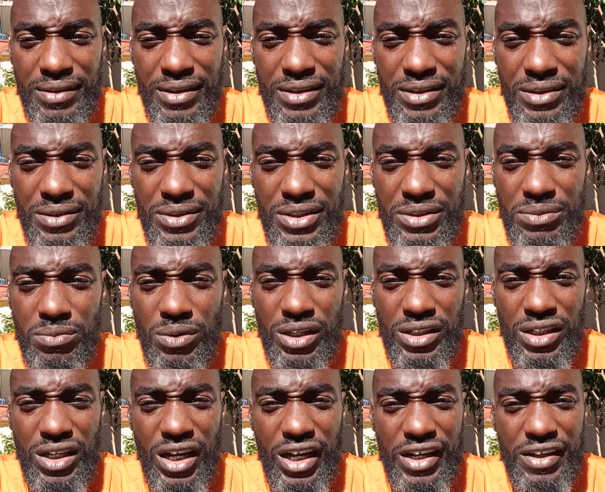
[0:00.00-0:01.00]
I know this
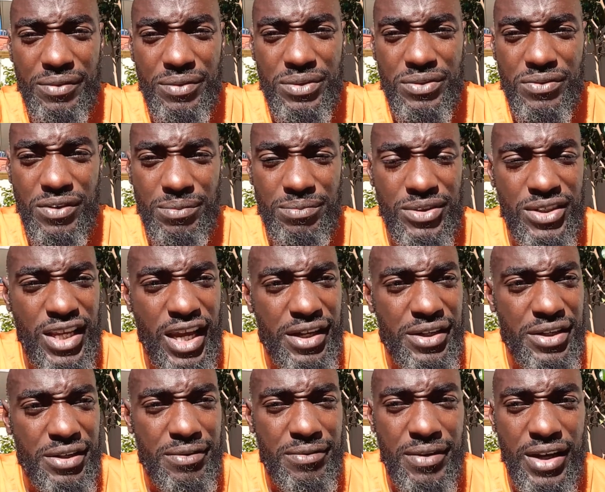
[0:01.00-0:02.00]
one guy was from
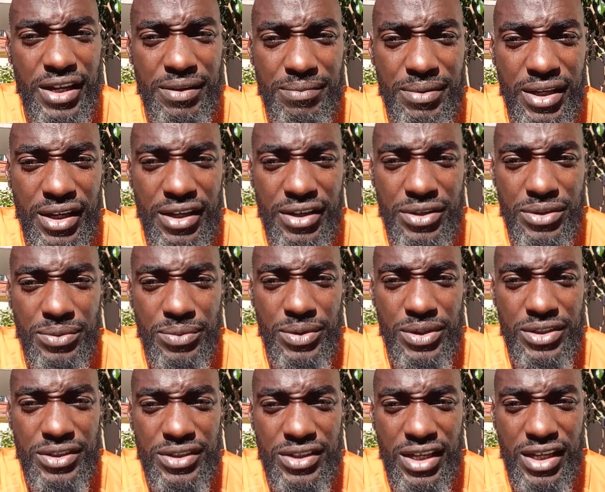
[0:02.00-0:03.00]
Saudi Arabia who
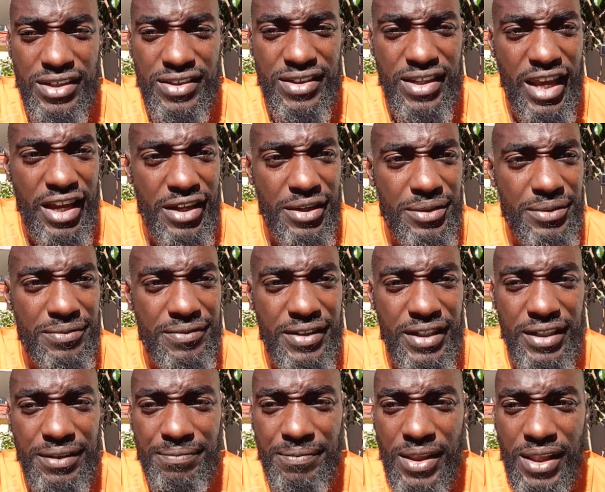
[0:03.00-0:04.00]
was a
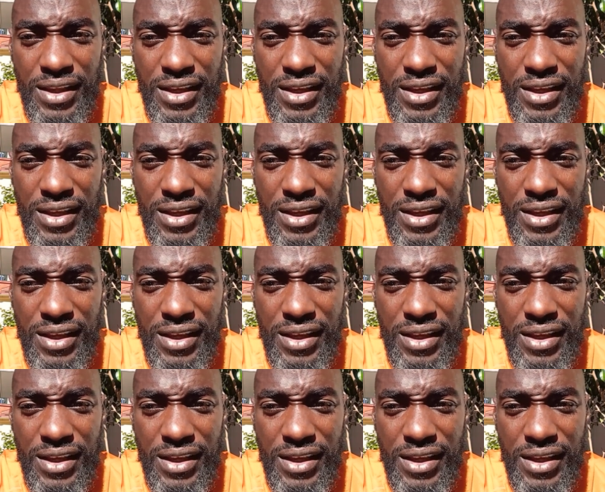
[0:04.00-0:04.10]
stayover,